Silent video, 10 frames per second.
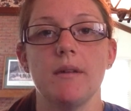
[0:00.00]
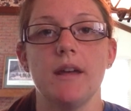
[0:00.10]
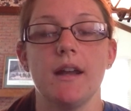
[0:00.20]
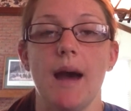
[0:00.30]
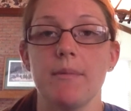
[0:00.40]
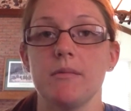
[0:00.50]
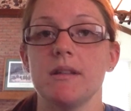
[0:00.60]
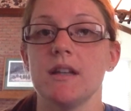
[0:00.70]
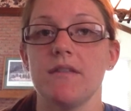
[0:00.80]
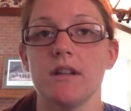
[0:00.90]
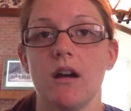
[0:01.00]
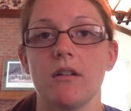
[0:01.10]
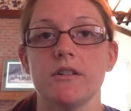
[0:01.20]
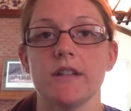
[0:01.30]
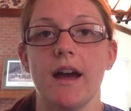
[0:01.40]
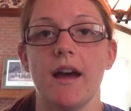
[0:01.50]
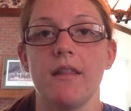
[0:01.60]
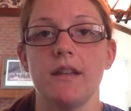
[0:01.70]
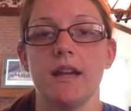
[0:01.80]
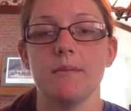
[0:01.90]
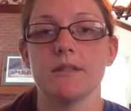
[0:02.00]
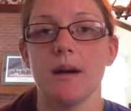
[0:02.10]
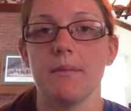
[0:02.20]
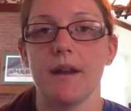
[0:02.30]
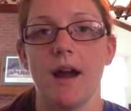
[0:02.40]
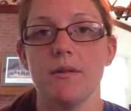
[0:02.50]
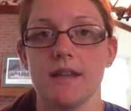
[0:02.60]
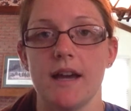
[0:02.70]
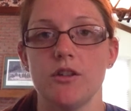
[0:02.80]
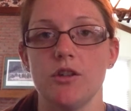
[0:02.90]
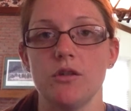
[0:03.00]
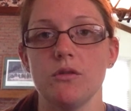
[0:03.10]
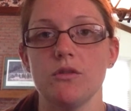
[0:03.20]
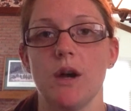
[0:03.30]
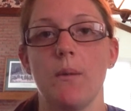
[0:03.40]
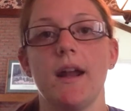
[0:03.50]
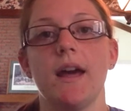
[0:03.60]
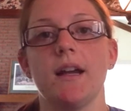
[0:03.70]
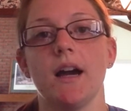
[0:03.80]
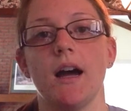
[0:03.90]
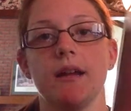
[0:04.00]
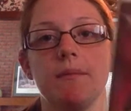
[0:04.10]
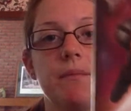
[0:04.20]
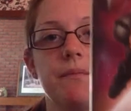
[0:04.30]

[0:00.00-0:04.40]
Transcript: it happened to be $7 at the GameStop that I was at too, so I went ahead and got it.